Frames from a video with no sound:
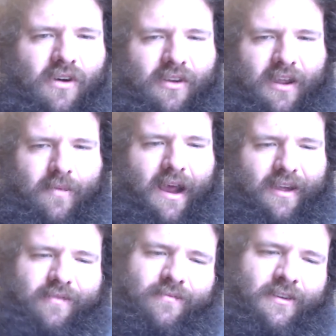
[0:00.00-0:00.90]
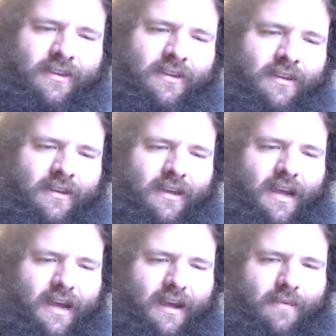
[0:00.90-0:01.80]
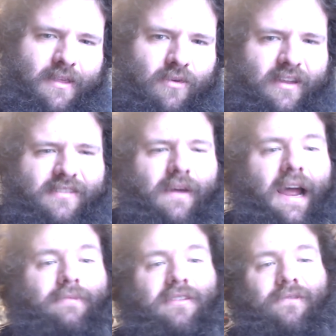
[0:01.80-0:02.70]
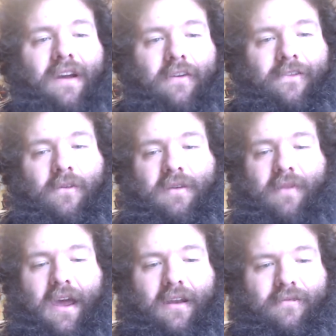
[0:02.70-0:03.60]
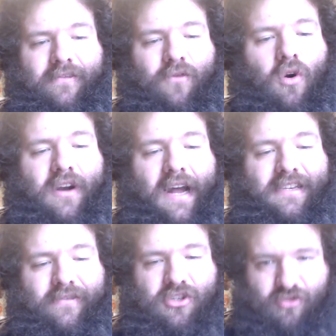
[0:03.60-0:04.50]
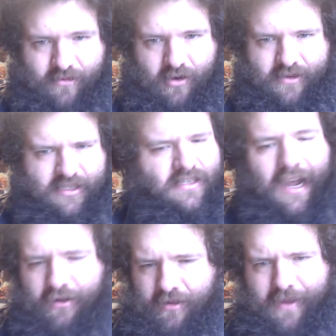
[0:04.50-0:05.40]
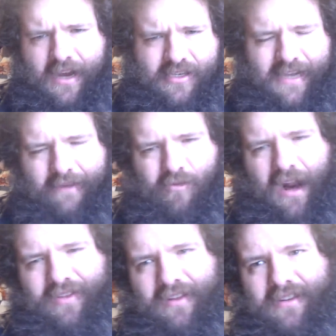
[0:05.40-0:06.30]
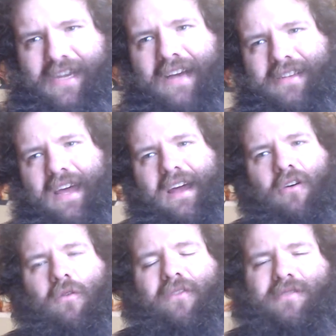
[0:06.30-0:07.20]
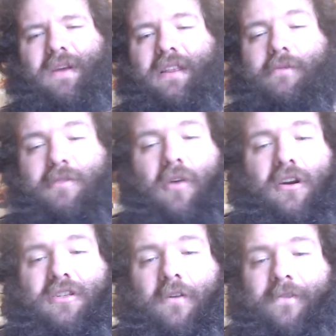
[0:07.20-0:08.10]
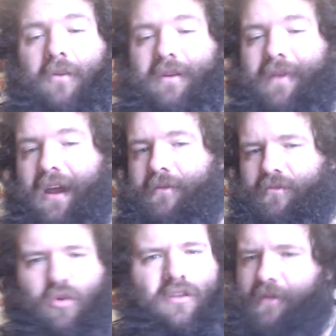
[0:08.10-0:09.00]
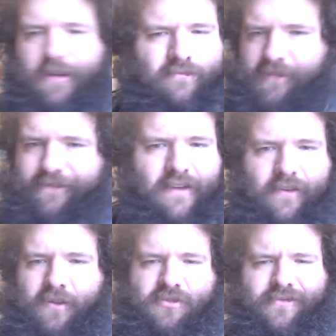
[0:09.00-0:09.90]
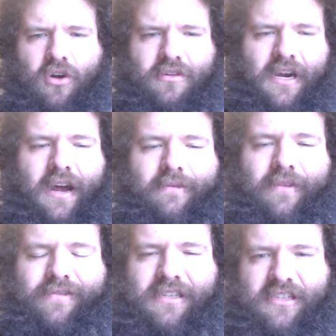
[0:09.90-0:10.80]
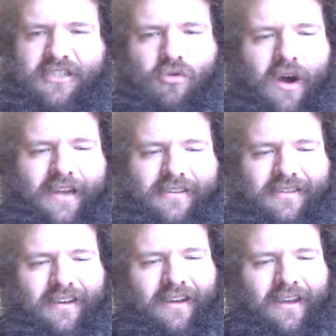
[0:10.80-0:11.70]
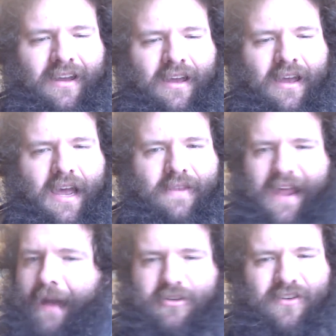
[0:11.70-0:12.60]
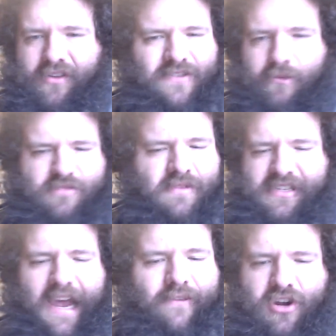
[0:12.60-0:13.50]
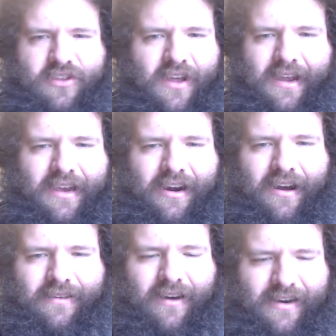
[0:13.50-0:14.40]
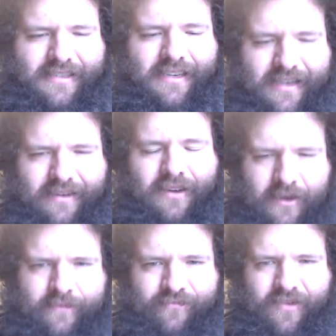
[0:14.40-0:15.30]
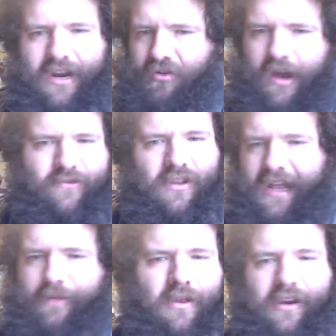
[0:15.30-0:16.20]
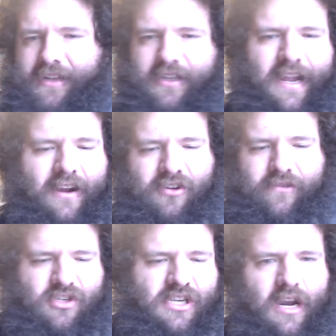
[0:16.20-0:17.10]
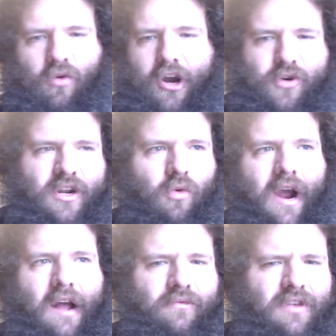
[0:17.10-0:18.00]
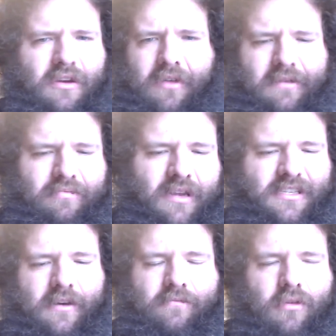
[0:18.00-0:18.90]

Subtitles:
quality about it. And then we get to my absolute favorite film he made, Four Nights of a Dream. This is tied with A Man Escape, but I think this has to hit home as being the most personal film he made. One of my favorite films of all time. I've seen this twice. And the atmosphere of this film just means everything. I honestly can find a lot of relatability to the character. Just kind of wandering around, like as a